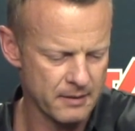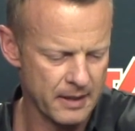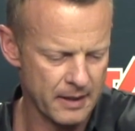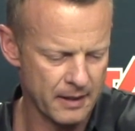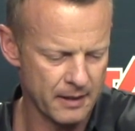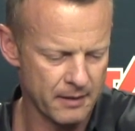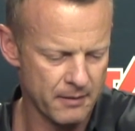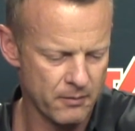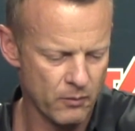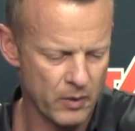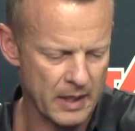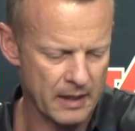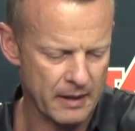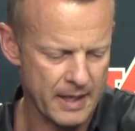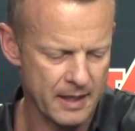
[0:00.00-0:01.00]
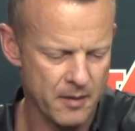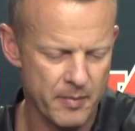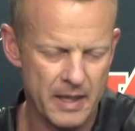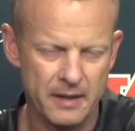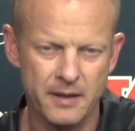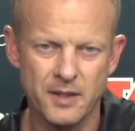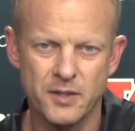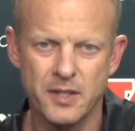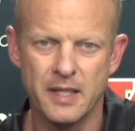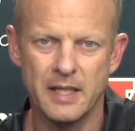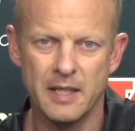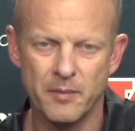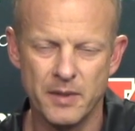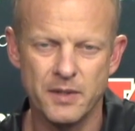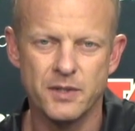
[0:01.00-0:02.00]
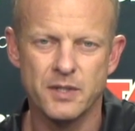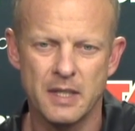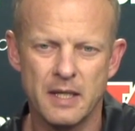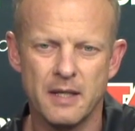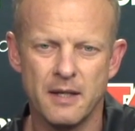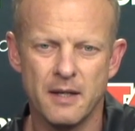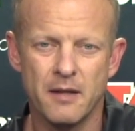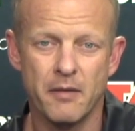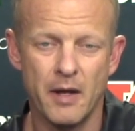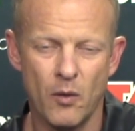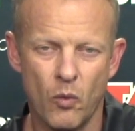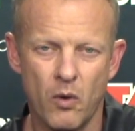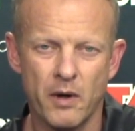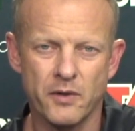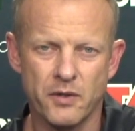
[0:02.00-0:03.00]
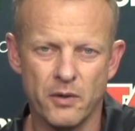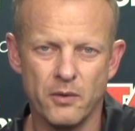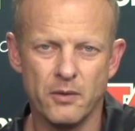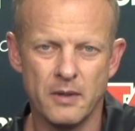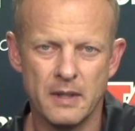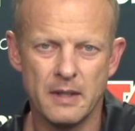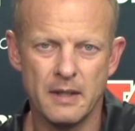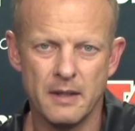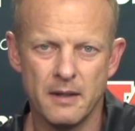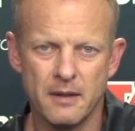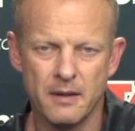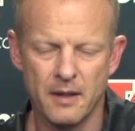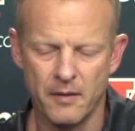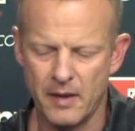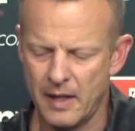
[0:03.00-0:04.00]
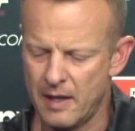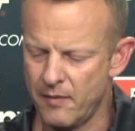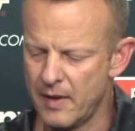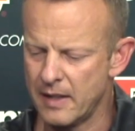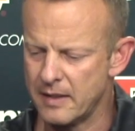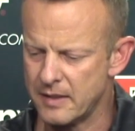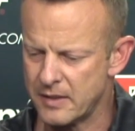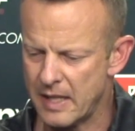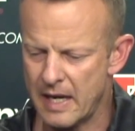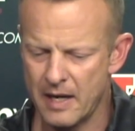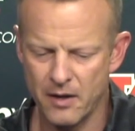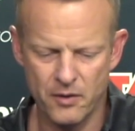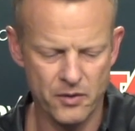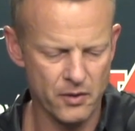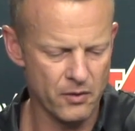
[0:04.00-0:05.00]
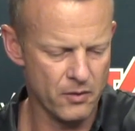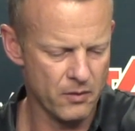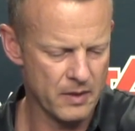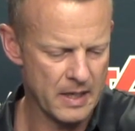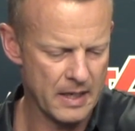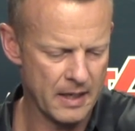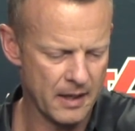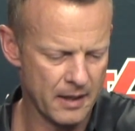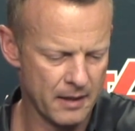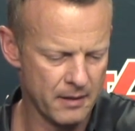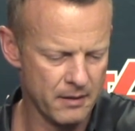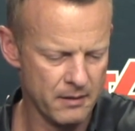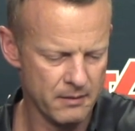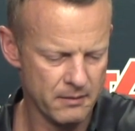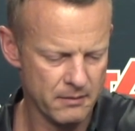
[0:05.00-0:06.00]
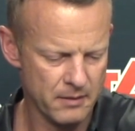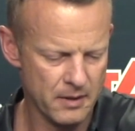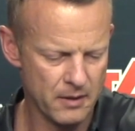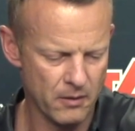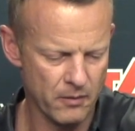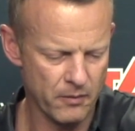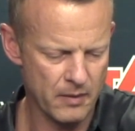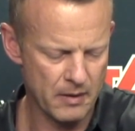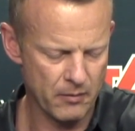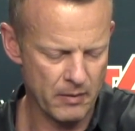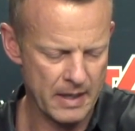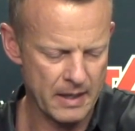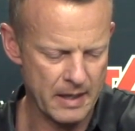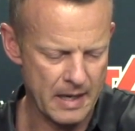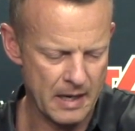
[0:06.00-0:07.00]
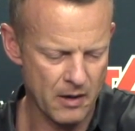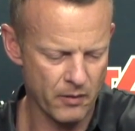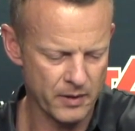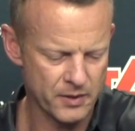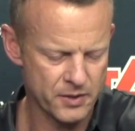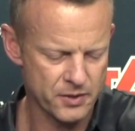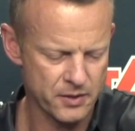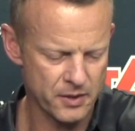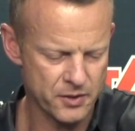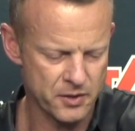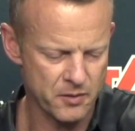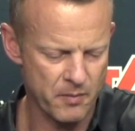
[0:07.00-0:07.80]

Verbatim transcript: And what I like about this team is they want to, uh, they have that desire to, and you know, right now it's it's a